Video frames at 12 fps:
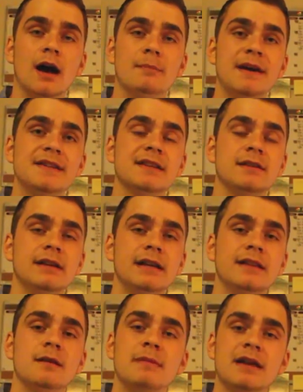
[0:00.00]

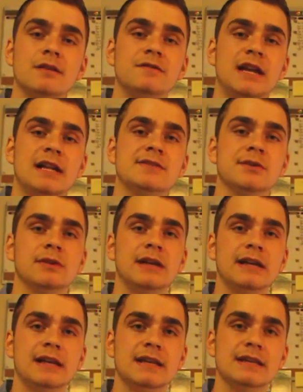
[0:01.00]
Basically, the myth of tensor
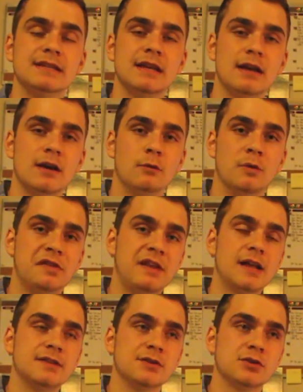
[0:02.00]
lean is with
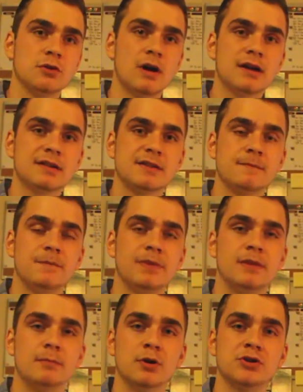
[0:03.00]
Tensor trucks,
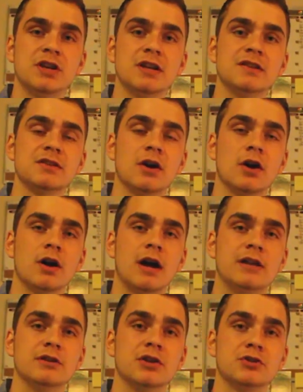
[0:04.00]
the bushings
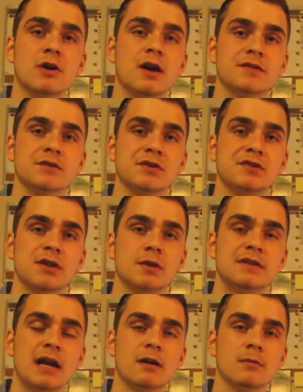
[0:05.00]
and the trucks are just so
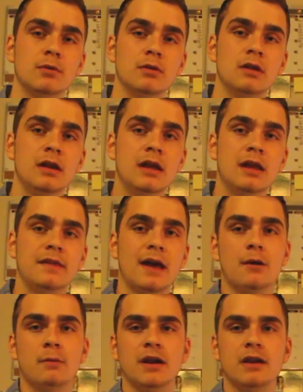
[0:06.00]
terrible
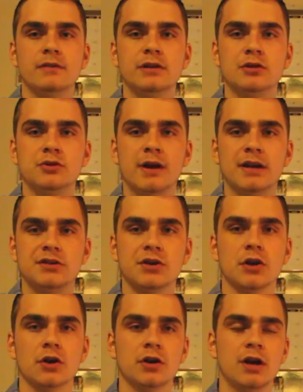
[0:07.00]
that whenever you try to
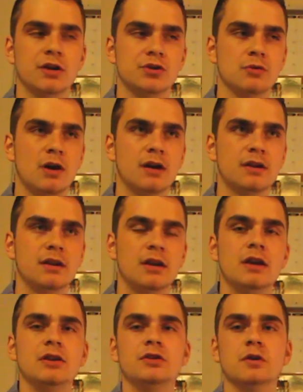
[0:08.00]
turn on a truck,
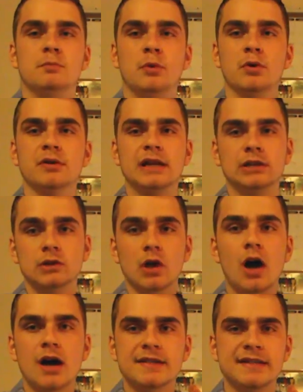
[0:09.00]
your board like
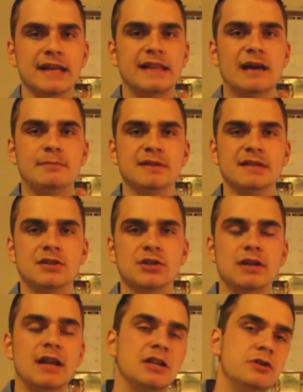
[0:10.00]
locks in that
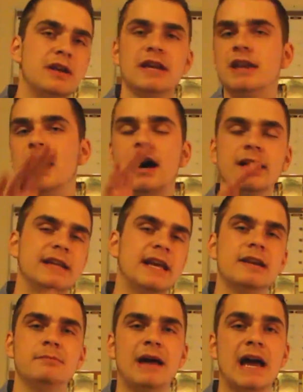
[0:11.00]
position and you cannot
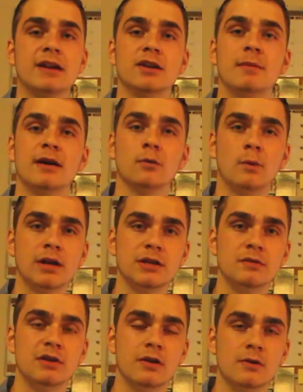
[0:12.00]
get it back no matter what
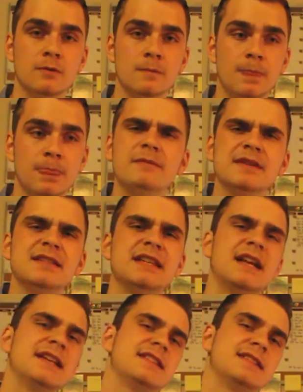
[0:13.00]
you do. Obviously
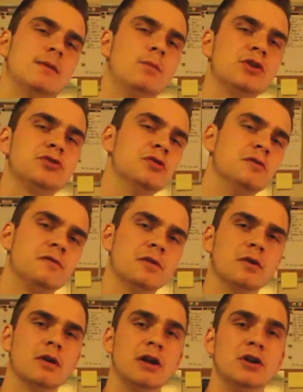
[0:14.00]
that's somewhat true
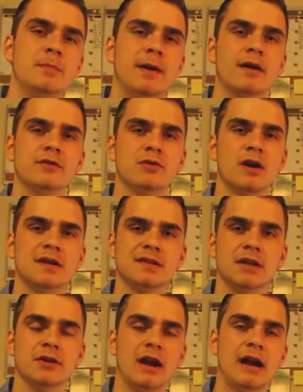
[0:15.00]
for a new pair of trucks
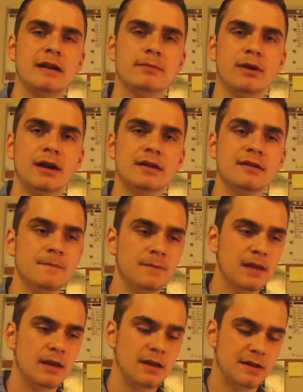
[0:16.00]
under any brand,
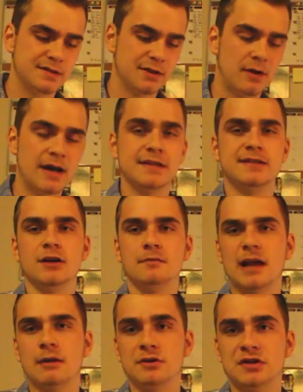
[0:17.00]
so I assumed
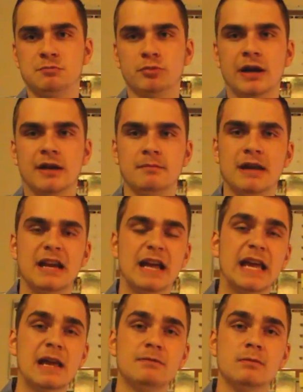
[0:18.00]
I would just break them in. I
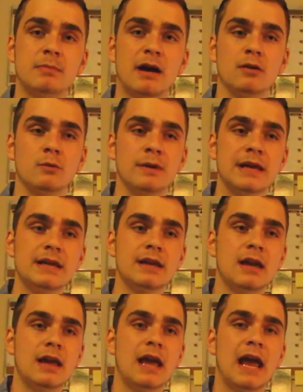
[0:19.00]
gave them about a week
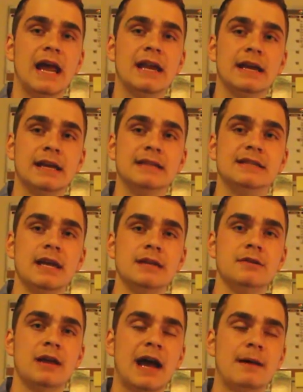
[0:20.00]
and it
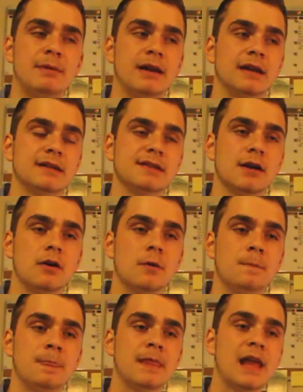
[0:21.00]
continued happening.
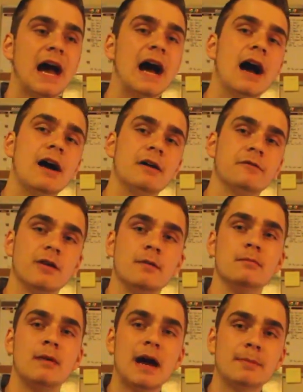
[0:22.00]
So
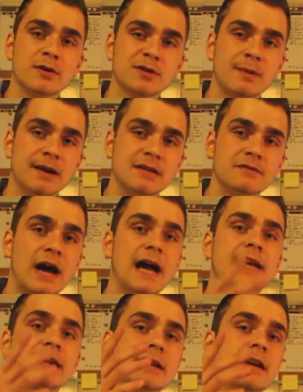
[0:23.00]
from my perspective, I
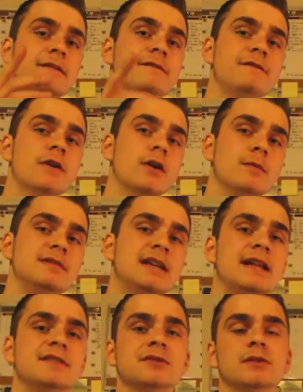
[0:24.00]
can confirm
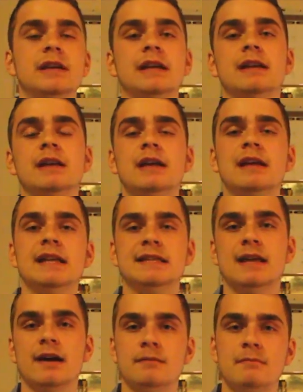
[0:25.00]
tensor lean is
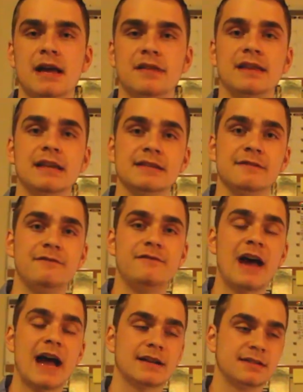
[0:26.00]
not a myth, it is a
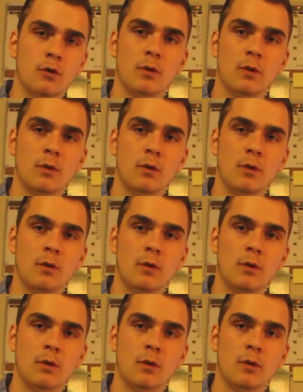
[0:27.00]
fact.